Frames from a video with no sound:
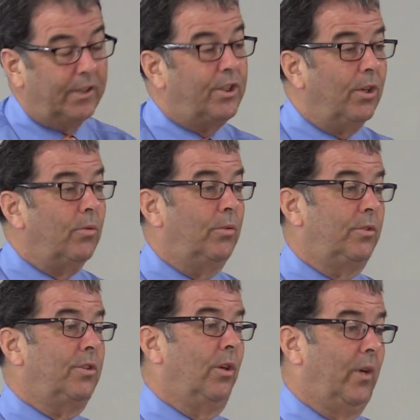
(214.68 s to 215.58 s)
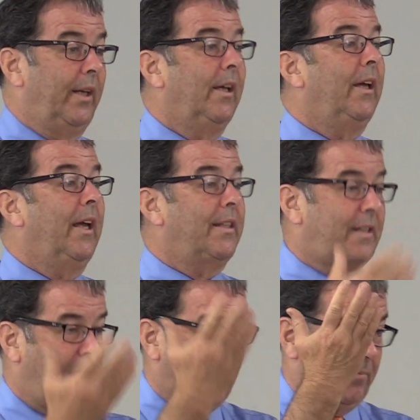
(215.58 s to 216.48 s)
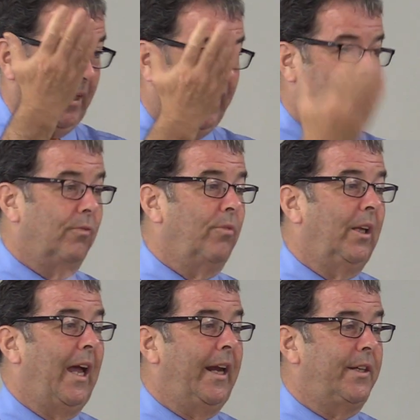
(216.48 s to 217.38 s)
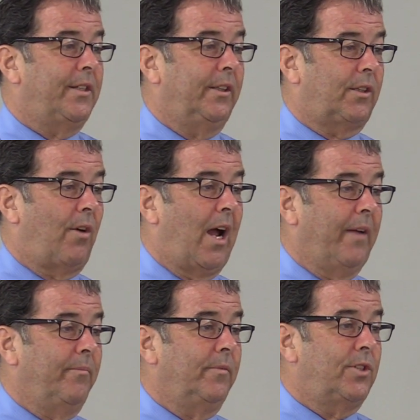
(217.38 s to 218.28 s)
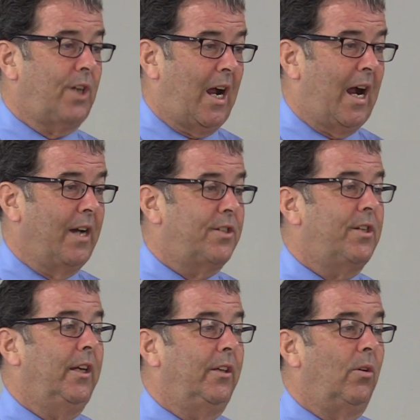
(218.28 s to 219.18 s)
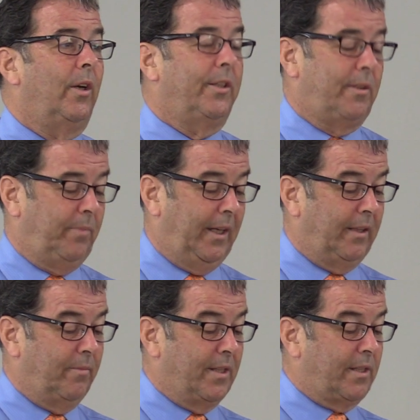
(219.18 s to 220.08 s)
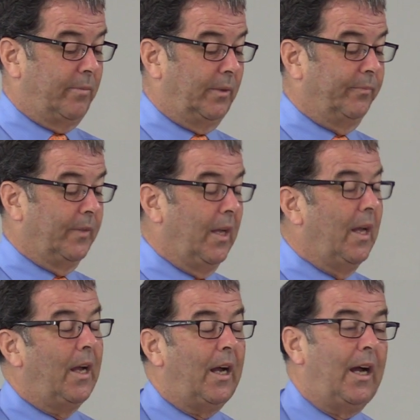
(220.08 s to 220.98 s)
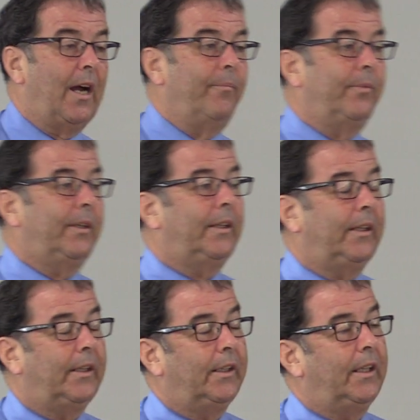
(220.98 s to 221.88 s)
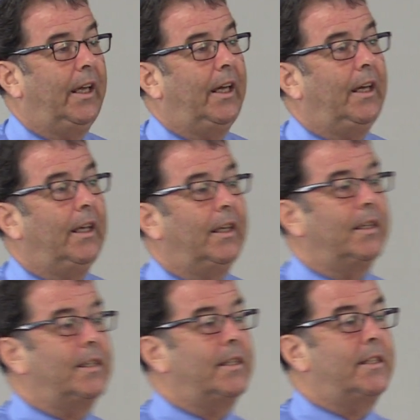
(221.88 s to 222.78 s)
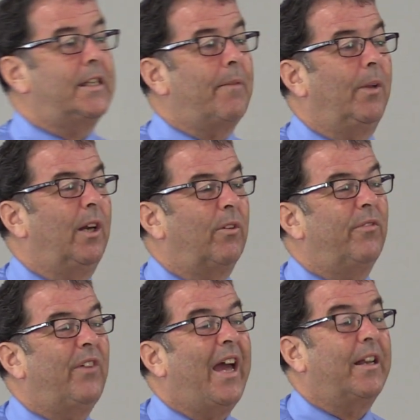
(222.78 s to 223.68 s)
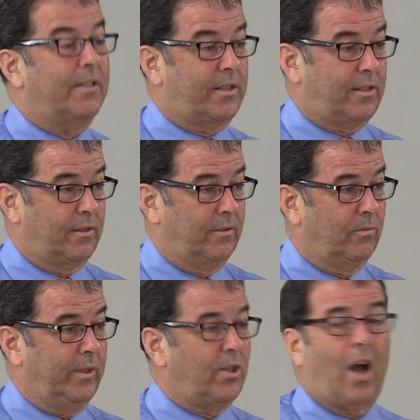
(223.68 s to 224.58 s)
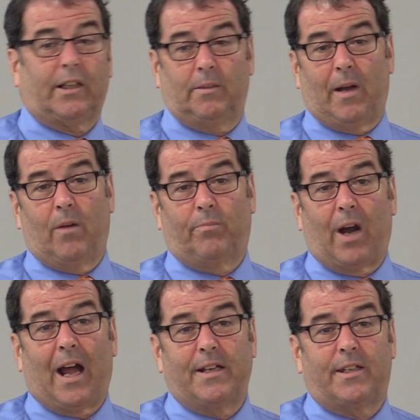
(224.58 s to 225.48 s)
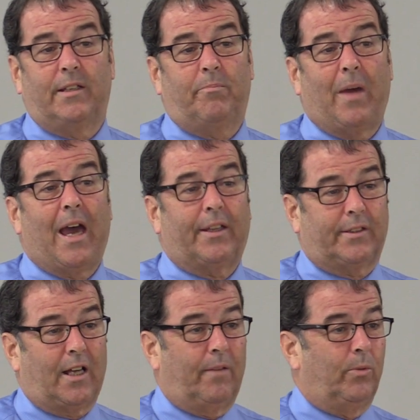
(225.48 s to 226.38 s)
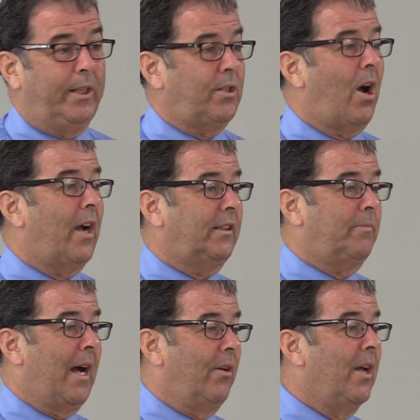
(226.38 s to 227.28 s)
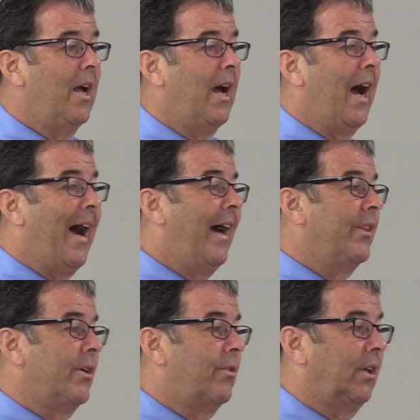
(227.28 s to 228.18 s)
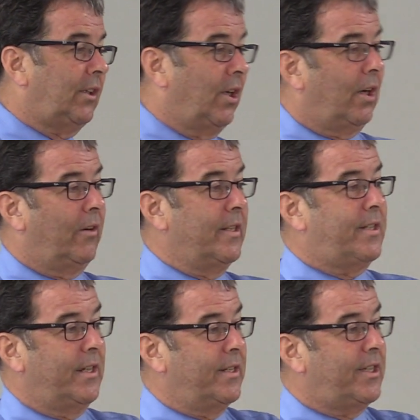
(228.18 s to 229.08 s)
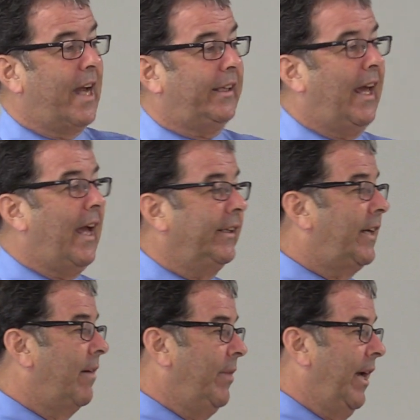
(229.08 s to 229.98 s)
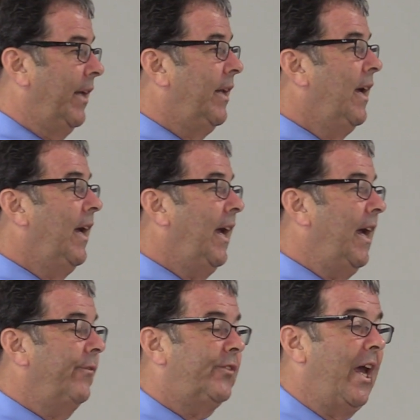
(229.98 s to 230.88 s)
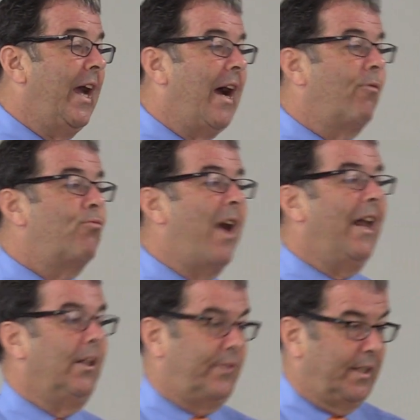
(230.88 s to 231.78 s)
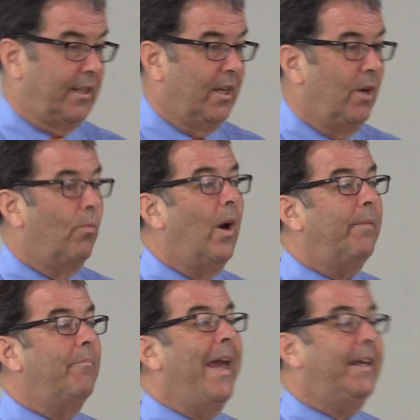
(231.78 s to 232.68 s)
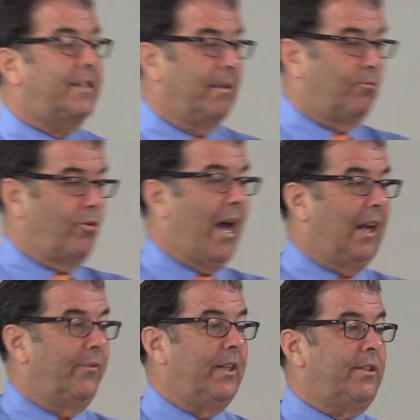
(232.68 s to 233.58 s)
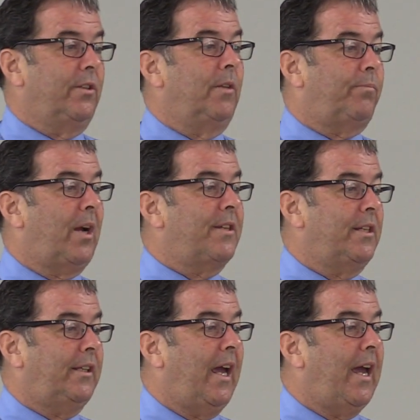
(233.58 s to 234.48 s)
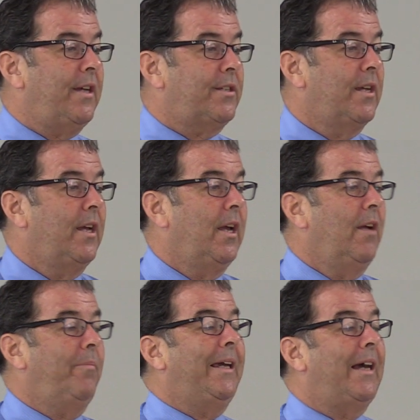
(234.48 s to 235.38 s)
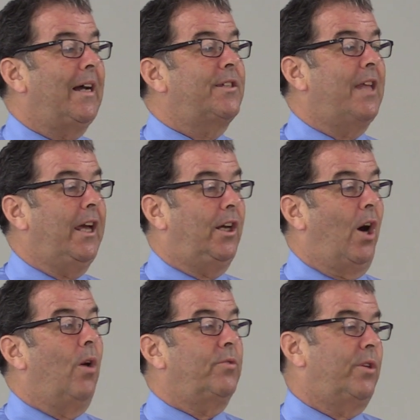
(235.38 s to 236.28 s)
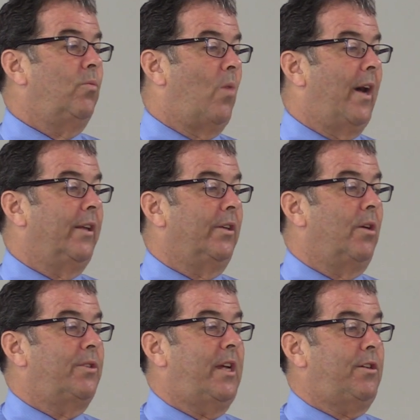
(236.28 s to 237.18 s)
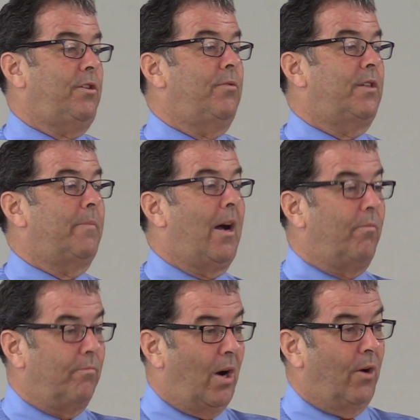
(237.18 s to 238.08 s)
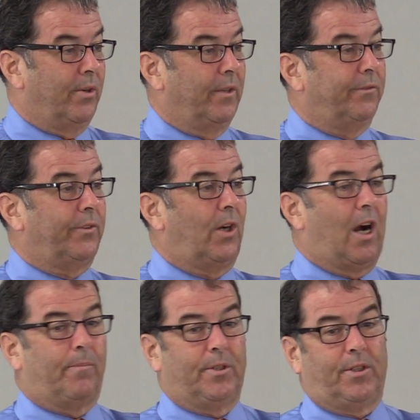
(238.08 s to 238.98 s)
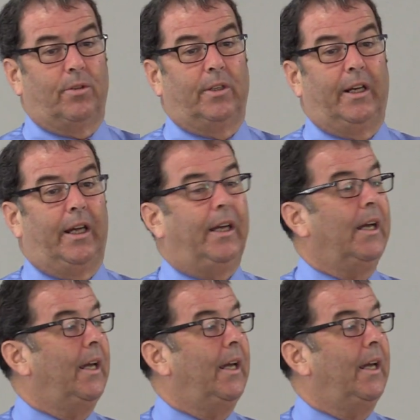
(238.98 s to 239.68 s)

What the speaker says: do it, it's got to be related to the crime charged in order to be admissible. The similar events, we talked about brides in the bathtub. We talked about other occurrences that can come in if they are relevant. What makes them relevant to the present case? Because they go to one of those issues about motive, opportunity,